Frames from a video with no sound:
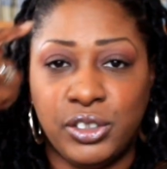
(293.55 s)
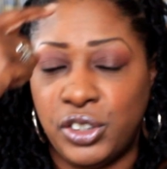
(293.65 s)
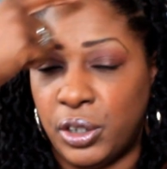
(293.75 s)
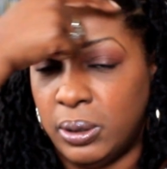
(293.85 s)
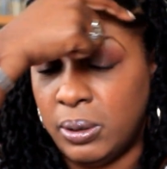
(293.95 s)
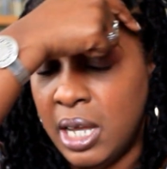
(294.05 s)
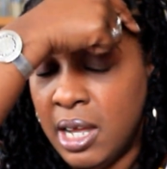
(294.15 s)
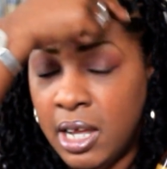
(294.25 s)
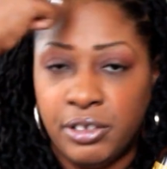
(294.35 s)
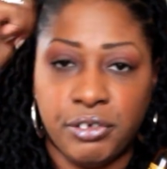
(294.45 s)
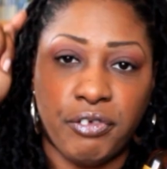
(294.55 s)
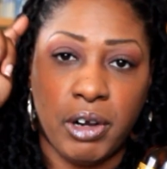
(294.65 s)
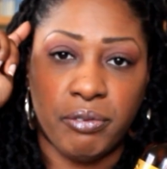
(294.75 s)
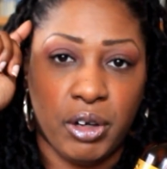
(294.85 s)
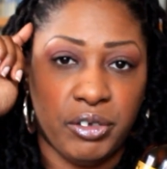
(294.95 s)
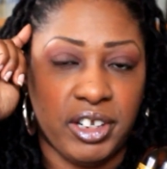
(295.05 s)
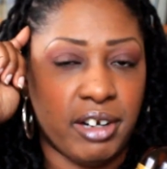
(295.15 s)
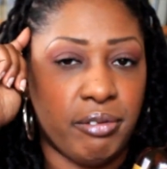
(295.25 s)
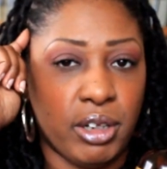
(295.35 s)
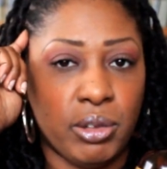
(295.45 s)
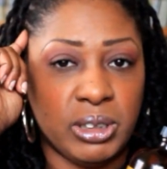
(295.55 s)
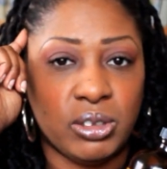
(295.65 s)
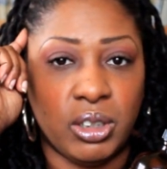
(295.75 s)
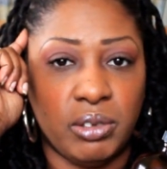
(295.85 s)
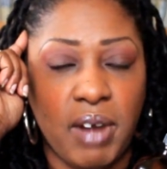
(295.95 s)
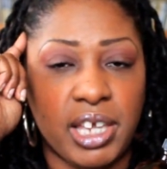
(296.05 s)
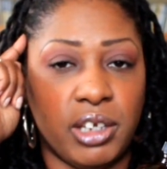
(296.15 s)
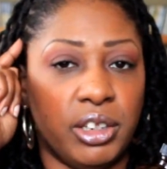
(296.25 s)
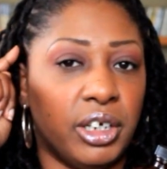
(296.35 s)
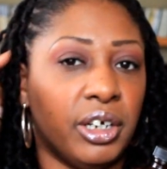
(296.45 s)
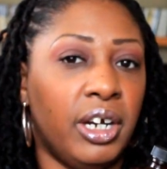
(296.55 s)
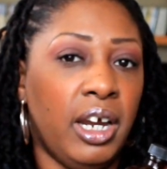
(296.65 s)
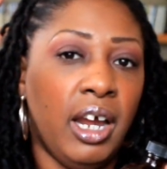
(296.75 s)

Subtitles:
So the front row that I retwist on a regular,